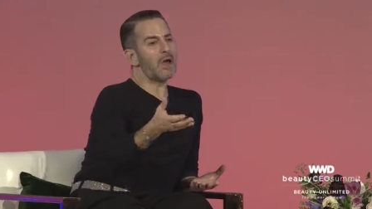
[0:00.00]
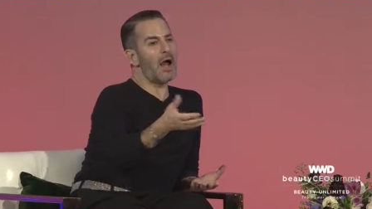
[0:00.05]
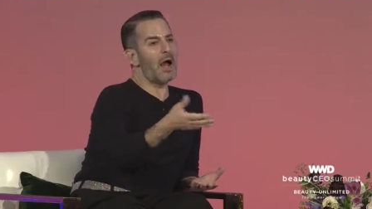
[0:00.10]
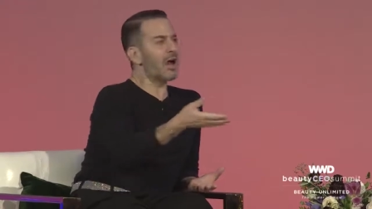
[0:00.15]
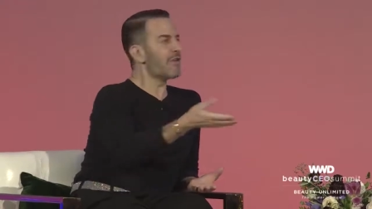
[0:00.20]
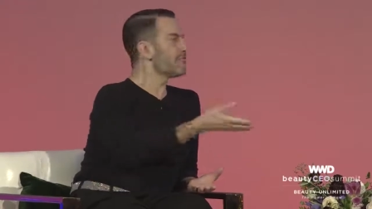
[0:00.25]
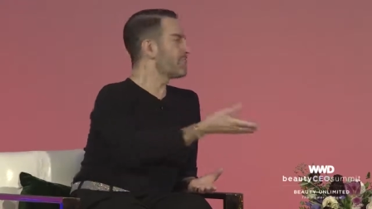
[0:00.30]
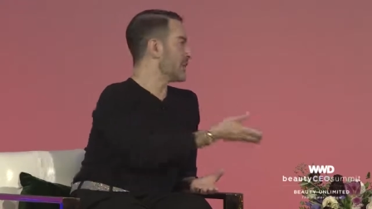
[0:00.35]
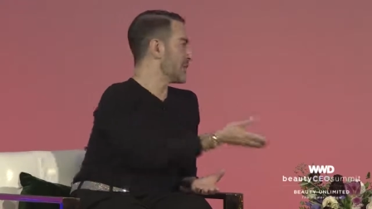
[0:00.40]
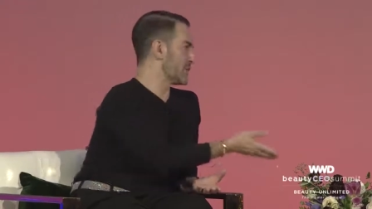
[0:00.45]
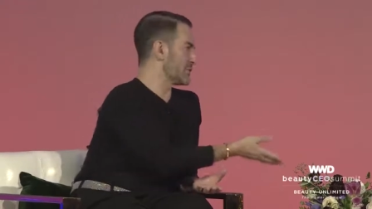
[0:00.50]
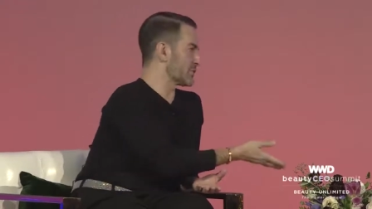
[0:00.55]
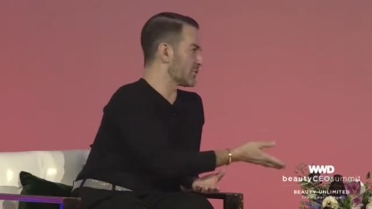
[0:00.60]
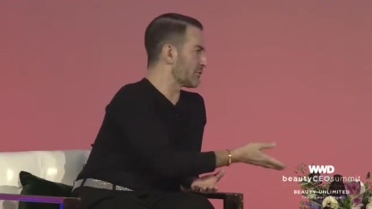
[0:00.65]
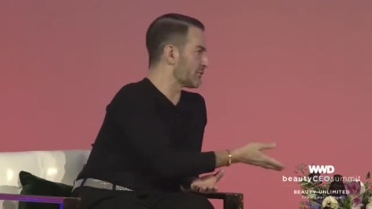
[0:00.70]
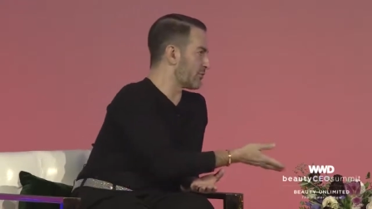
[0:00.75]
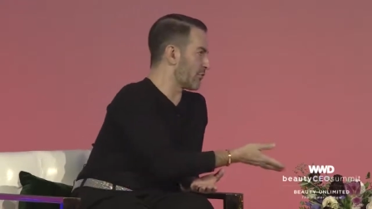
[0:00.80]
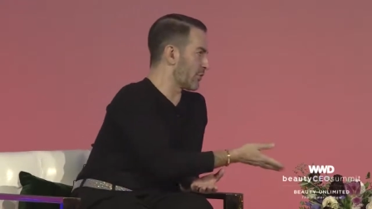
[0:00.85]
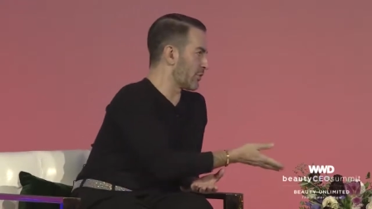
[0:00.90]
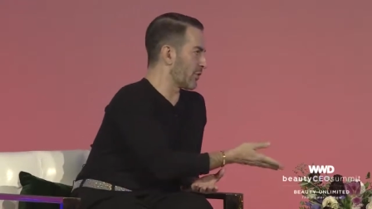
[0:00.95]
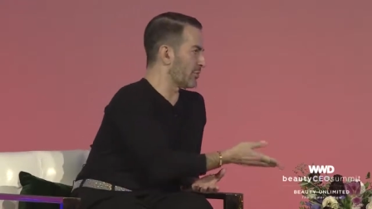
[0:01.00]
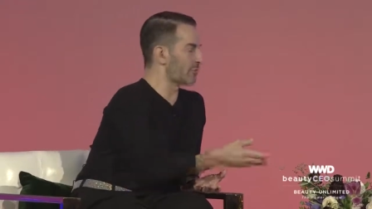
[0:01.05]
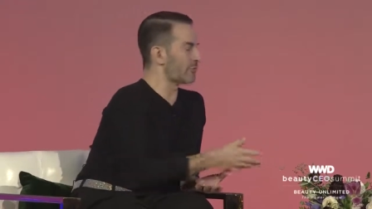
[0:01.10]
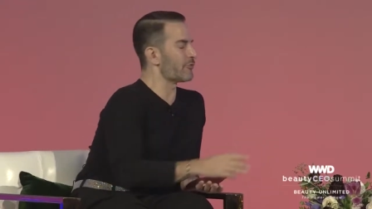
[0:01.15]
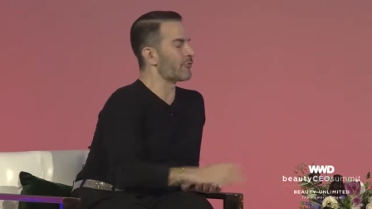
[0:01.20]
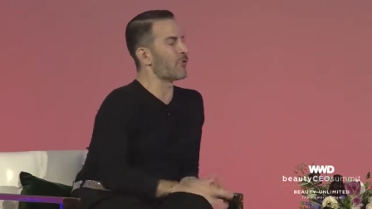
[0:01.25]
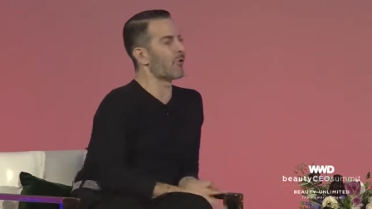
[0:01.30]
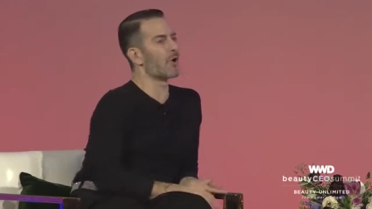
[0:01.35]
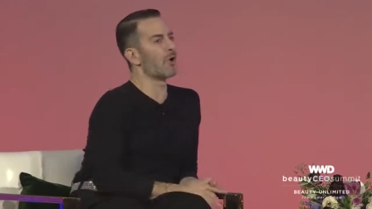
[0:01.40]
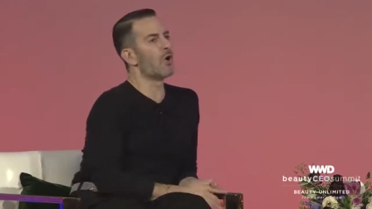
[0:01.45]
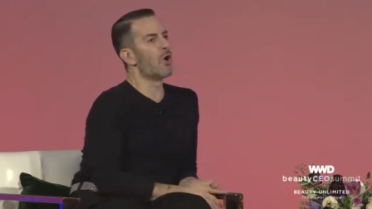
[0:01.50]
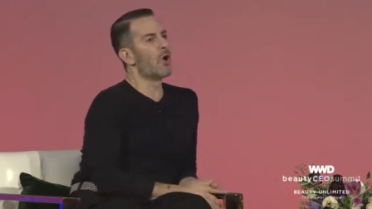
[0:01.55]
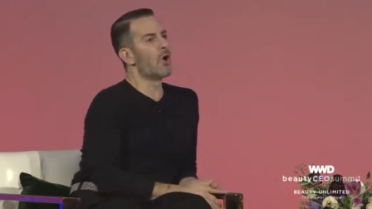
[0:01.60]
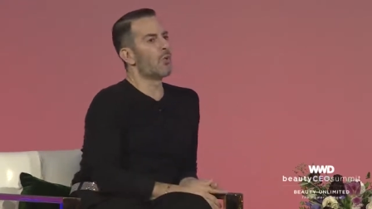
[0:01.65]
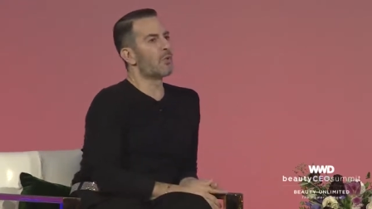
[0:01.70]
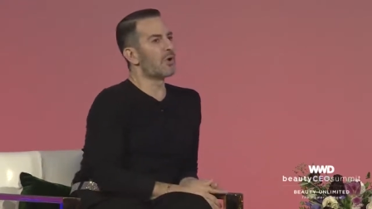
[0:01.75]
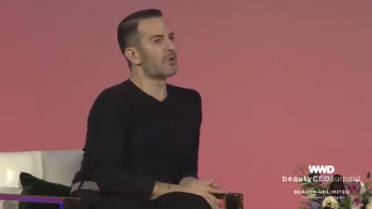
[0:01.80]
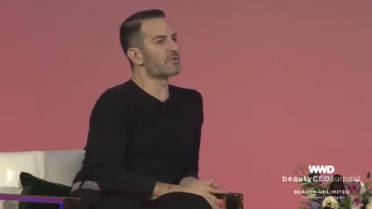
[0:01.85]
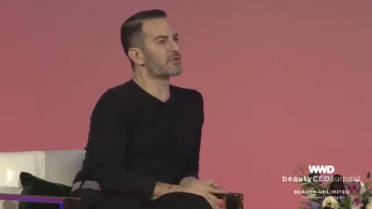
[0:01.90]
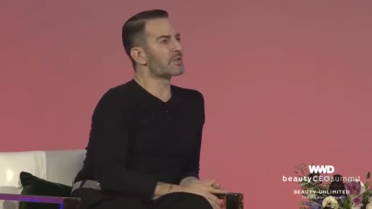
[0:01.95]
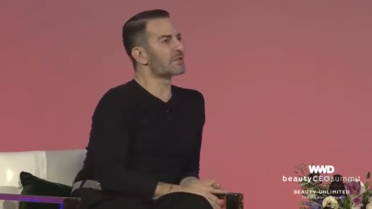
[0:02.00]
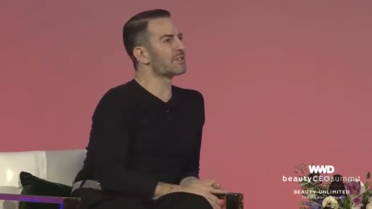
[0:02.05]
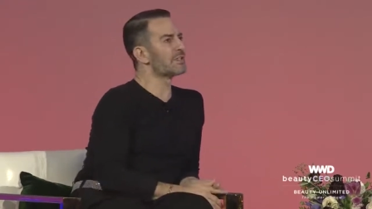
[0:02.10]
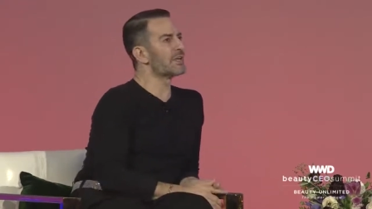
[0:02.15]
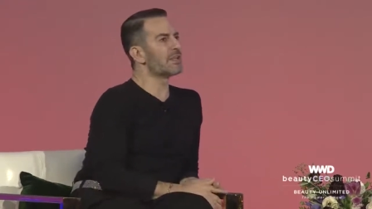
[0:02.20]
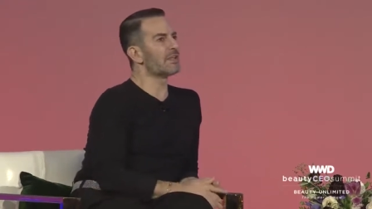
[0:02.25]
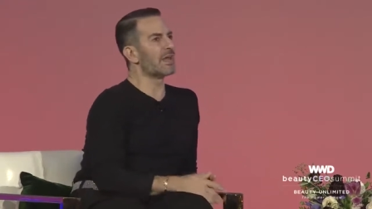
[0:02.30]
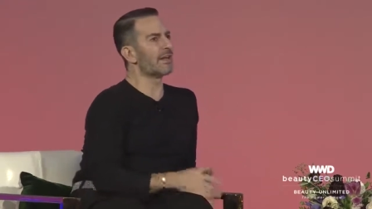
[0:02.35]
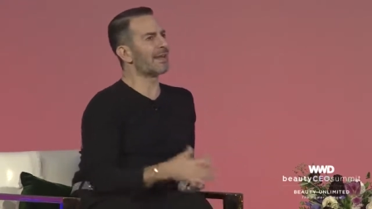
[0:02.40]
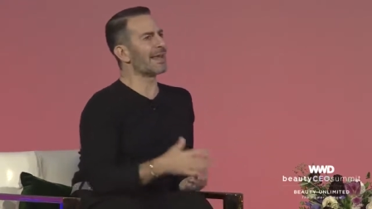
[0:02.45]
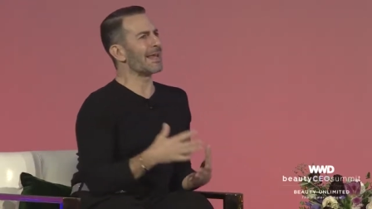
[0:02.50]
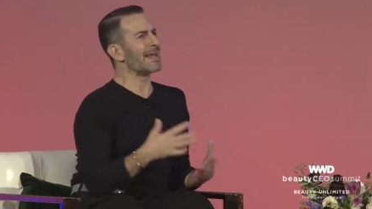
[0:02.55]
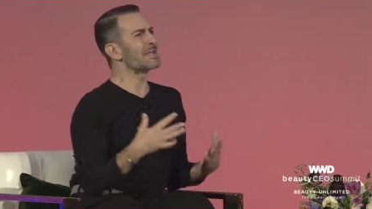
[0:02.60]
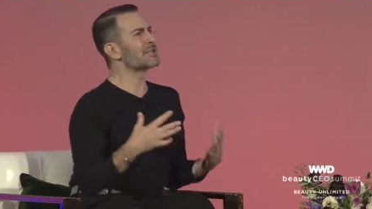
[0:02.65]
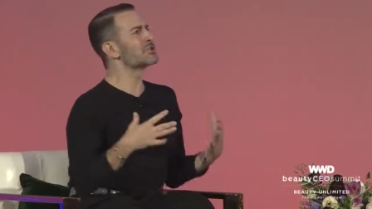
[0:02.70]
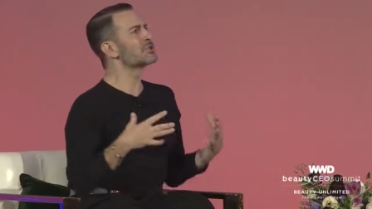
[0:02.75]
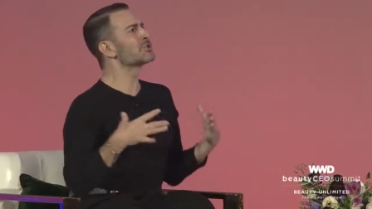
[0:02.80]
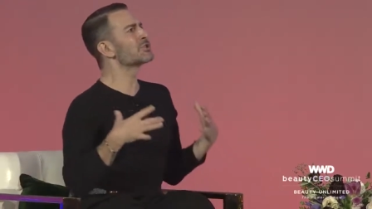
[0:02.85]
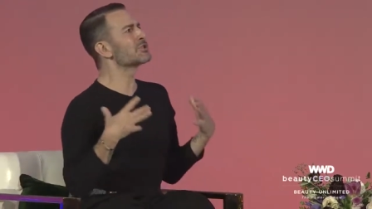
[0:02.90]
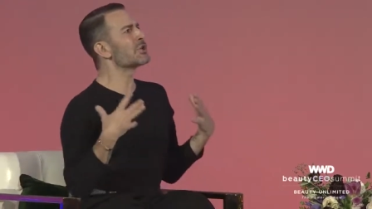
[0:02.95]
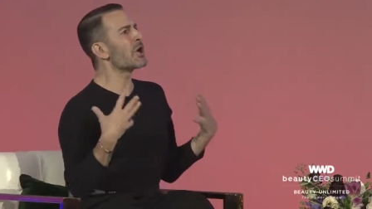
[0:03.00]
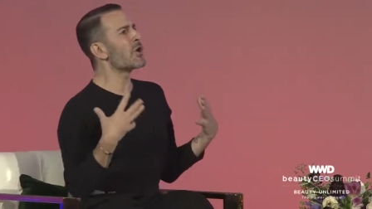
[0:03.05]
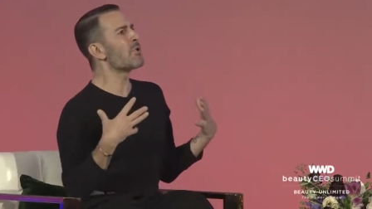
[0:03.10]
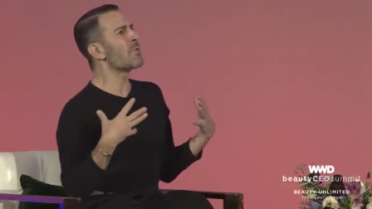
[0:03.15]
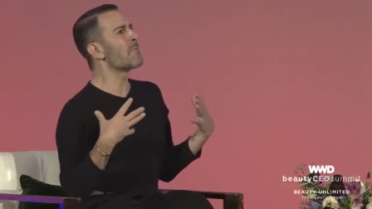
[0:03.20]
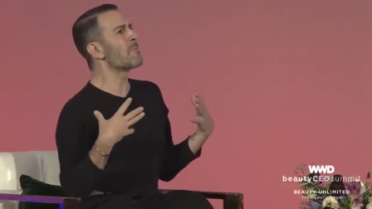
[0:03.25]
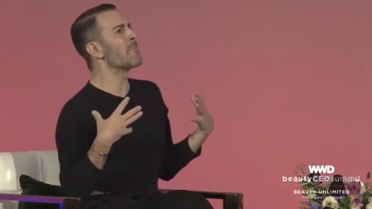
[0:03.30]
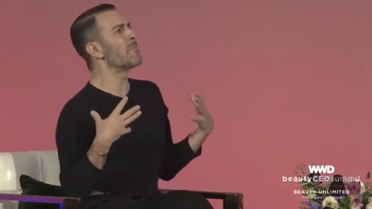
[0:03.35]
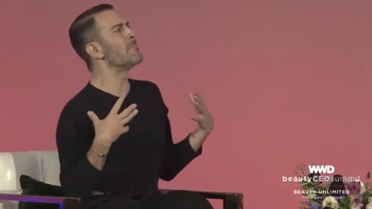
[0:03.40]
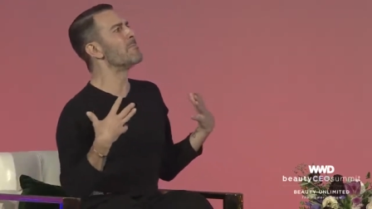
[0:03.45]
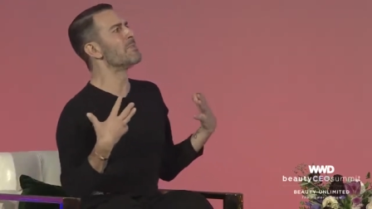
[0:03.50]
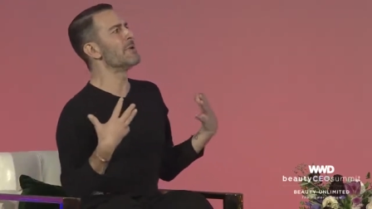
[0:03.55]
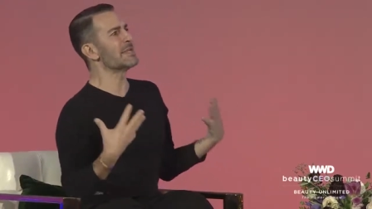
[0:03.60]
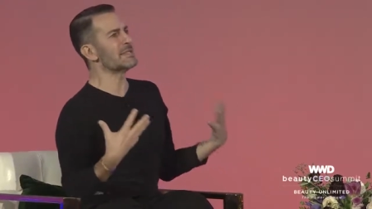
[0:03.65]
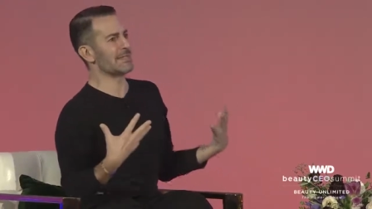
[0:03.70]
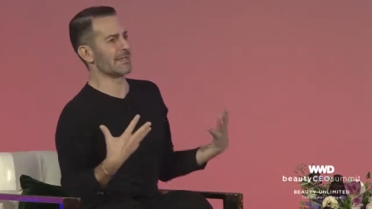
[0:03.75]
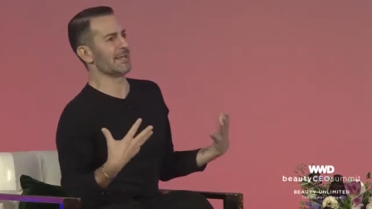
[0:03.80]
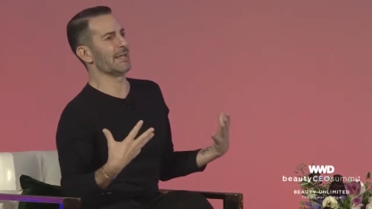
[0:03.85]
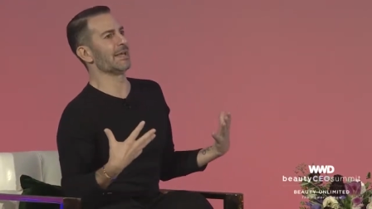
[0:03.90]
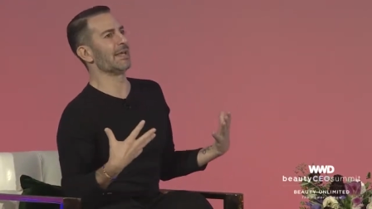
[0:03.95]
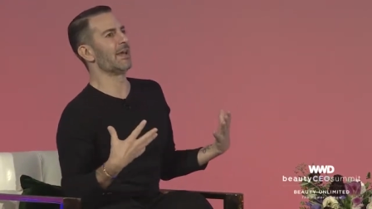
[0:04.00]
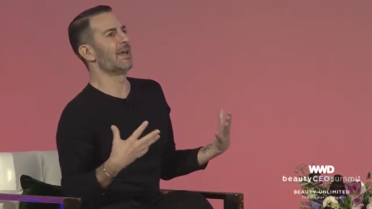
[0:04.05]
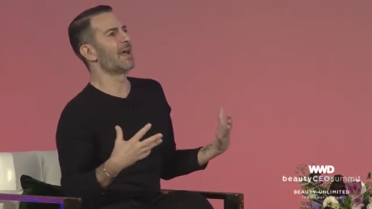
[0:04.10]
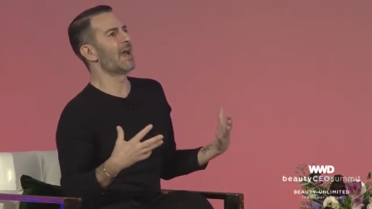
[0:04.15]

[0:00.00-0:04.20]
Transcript: I've been in Sephora before where I've just seen like, it's so busy.